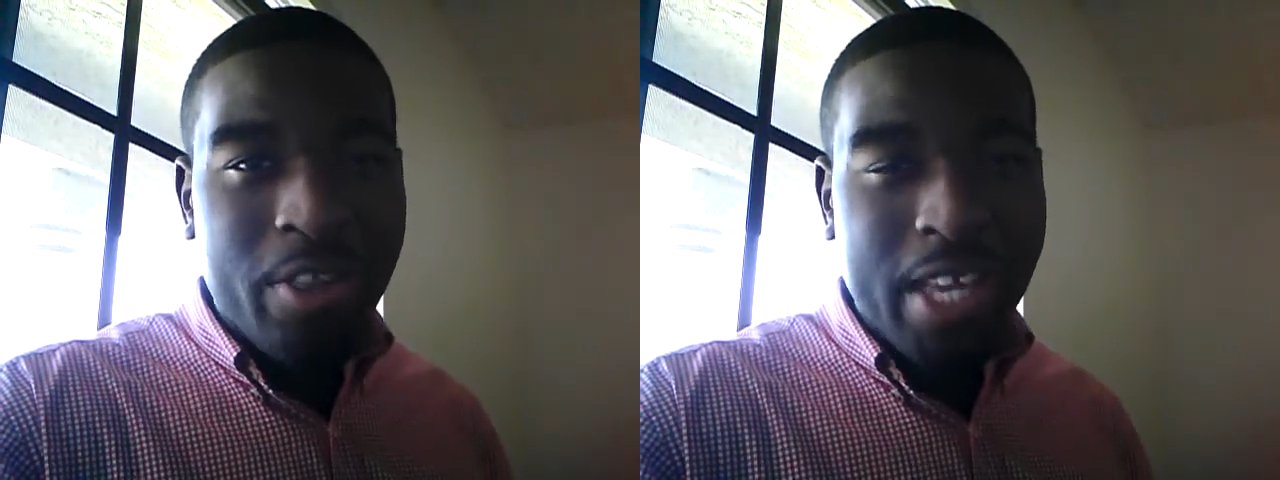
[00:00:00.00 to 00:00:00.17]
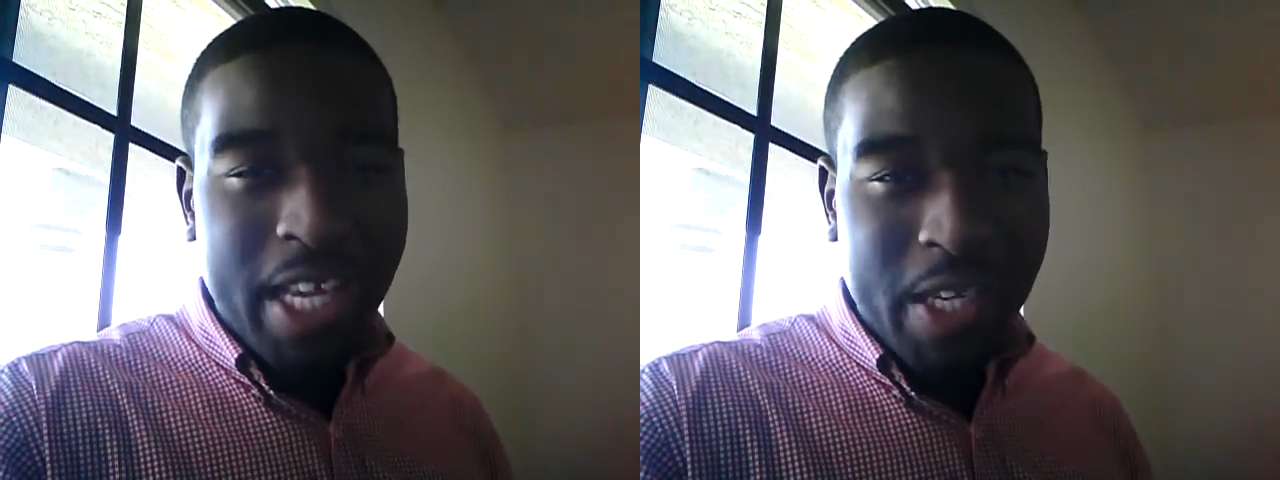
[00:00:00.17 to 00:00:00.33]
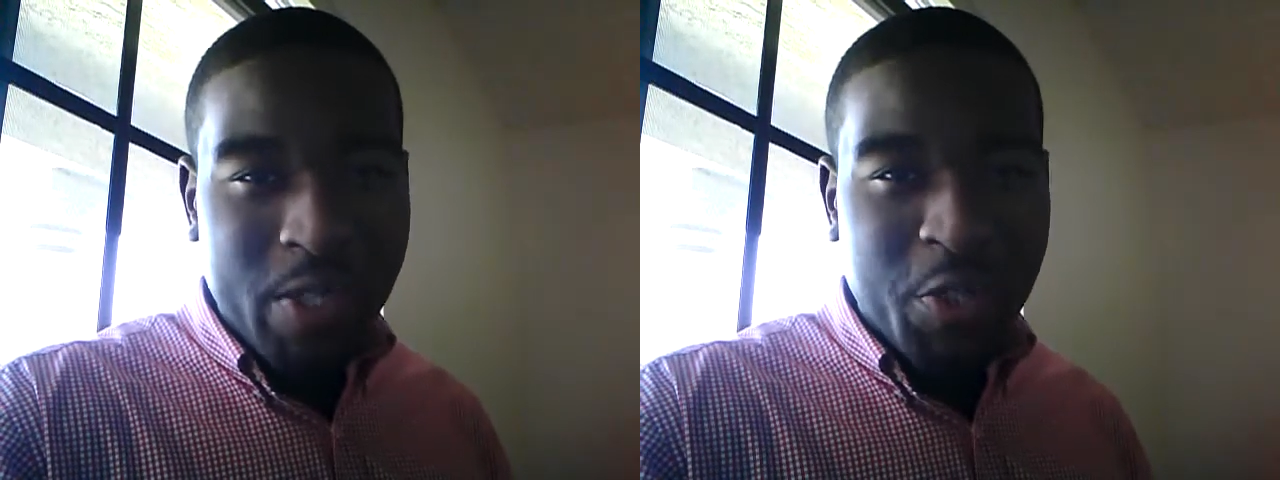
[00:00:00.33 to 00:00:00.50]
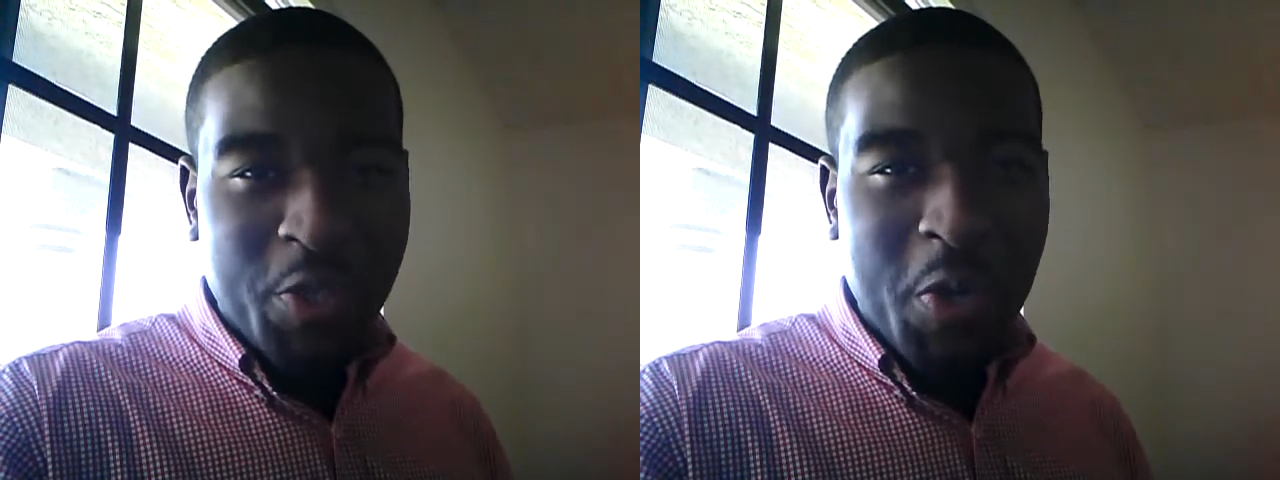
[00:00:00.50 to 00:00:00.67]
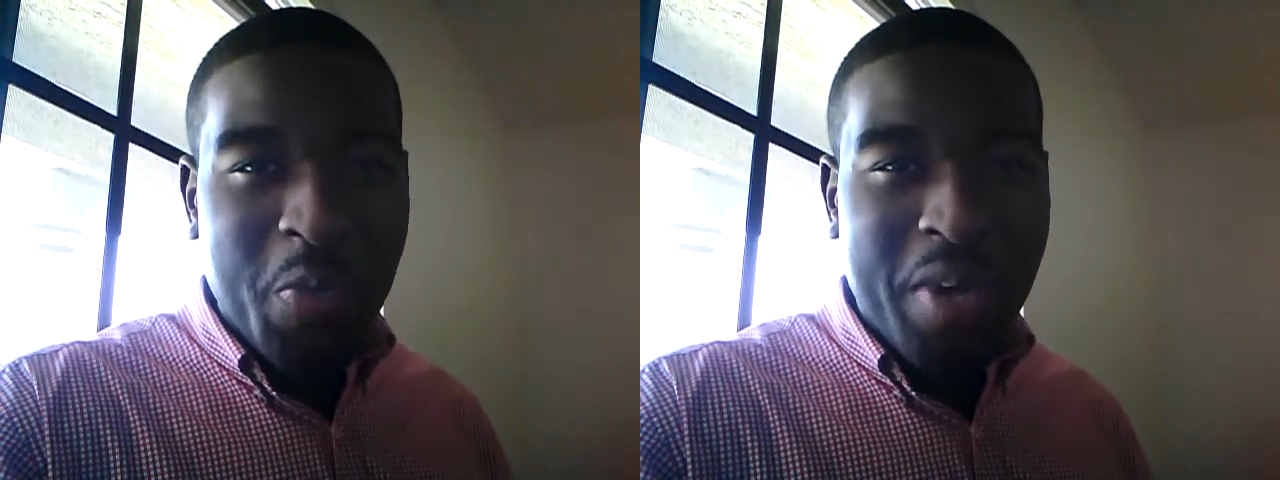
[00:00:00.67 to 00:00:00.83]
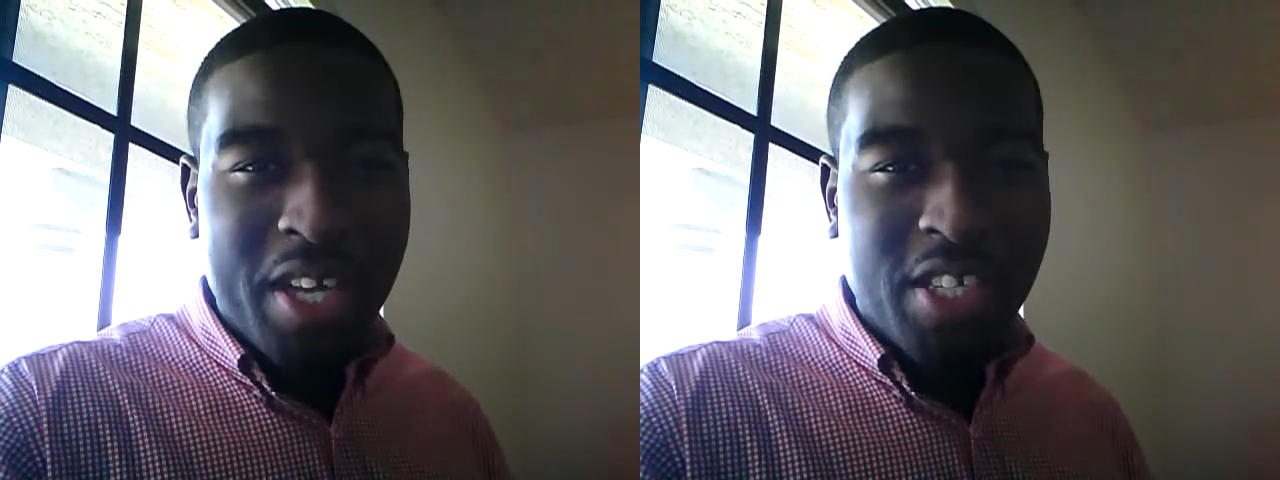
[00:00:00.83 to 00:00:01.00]
and I want to thank you
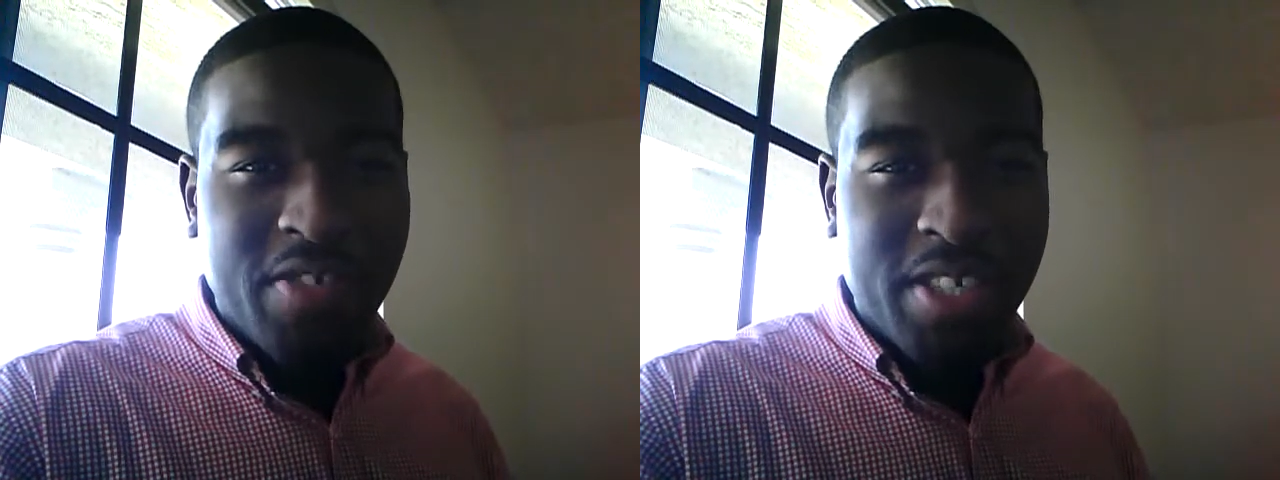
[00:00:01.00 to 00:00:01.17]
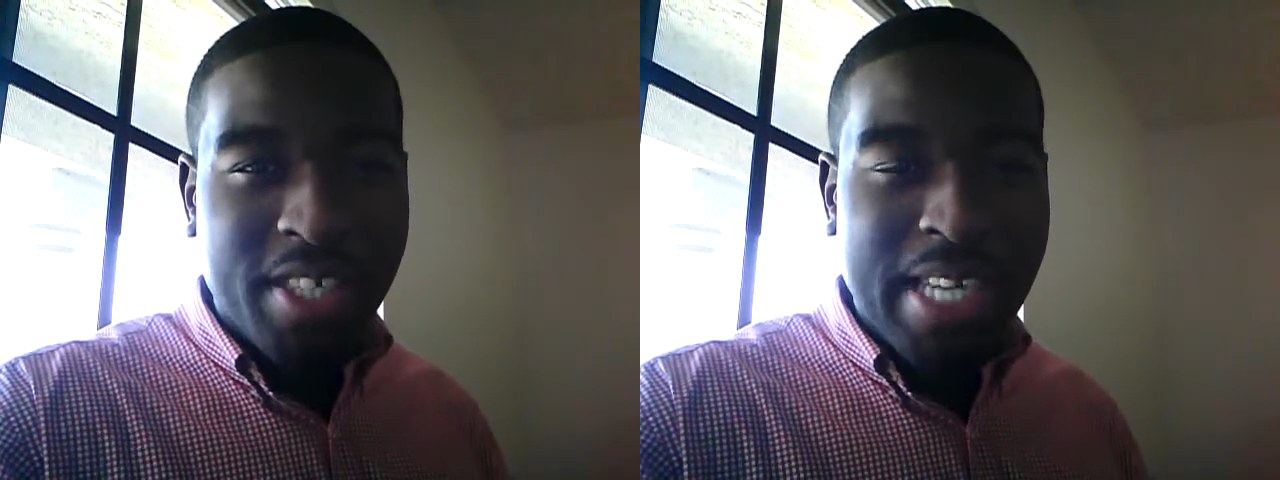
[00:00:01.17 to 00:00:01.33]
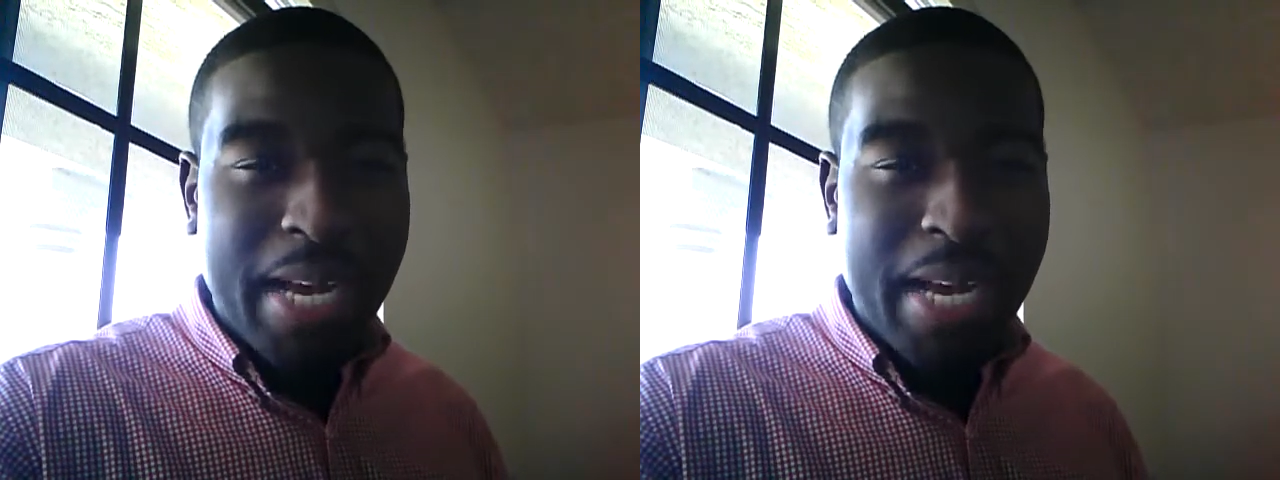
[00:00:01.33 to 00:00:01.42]
so much